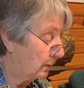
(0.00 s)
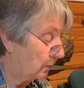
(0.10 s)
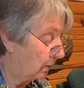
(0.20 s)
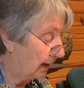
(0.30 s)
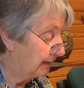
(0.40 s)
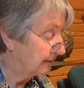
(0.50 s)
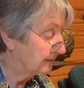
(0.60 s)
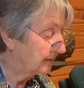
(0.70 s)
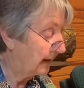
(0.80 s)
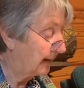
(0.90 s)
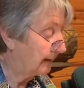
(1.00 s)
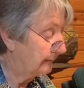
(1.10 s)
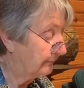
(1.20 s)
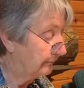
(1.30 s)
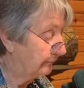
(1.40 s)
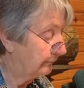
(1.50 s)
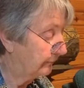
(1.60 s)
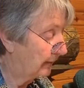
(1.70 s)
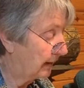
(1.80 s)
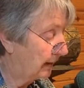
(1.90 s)
Why is that?
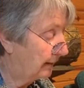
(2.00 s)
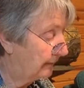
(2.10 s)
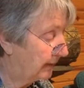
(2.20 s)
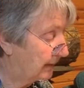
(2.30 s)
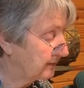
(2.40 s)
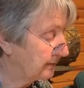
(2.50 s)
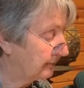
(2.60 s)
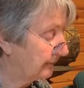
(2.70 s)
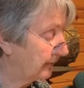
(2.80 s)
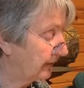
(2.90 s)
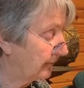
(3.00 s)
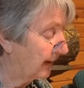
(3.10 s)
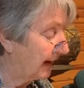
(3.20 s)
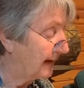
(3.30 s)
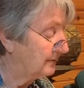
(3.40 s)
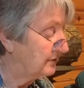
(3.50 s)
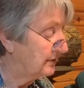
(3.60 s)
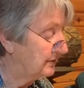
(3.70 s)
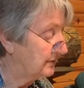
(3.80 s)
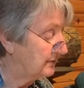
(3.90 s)
Because the river
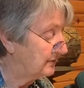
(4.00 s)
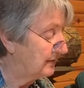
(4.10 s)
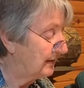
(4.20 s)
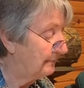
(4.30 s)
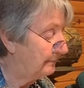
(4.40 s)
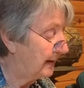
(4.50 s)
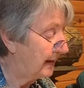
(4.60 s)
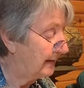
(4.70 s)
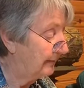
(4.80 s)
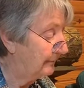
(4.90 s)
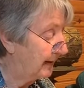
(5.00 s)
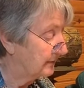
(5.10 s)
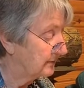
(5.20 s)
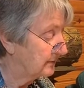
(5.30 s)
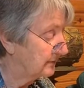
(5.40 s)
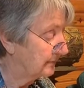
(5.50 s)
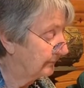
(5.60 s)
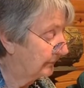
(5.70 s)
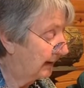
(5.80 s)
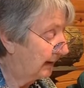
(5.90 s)
Ganges is deep and immense.
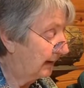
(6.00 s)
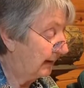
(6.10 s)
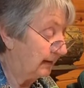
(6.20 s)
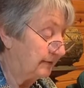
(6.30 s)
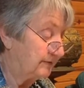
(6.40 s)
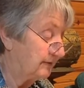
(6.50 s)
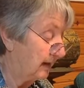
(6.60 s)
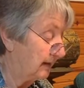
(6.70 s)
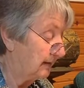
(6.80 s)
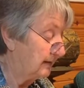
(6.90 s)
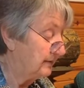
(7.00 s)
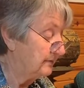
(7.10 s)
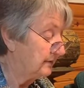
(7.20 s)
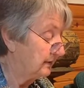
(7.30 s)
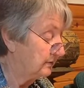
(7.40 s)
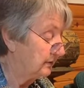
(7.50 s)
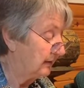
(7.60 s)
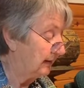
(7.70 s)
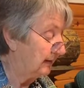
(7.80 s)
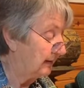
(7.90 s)
It is not easy to
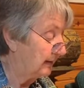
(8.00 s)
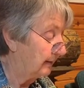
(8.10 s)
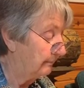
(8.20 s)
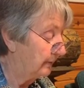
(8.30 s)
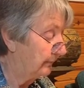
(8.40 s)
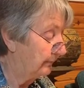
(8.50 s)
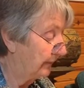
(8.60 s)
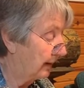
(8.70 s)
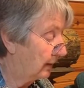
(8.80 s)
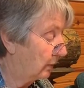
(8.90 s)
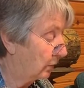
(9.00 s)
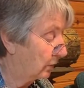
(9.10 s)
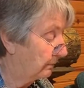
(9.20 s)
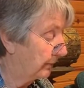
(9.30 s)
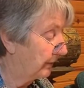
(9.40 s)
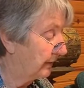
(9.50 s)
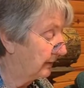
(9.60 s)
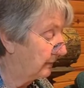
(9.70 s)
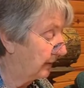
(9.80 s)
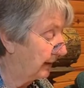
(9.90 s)
heat it up or burn it
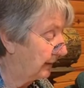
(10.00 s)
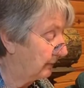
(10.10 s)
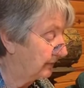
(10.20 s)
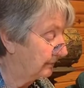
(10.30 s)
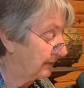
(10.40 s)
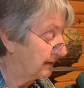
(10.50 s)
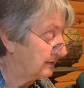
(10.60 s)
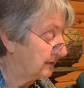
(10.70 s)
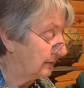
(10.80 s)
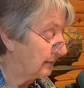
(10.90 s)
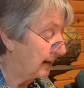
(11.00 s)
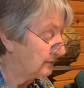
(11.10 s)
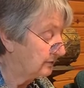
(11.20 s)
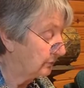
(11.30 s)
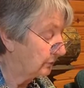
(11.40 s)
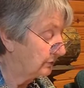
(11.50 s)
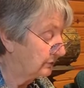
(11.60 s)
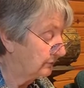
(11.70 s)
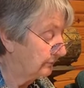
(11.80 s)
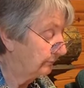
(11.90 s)
away with a blazing grass torch.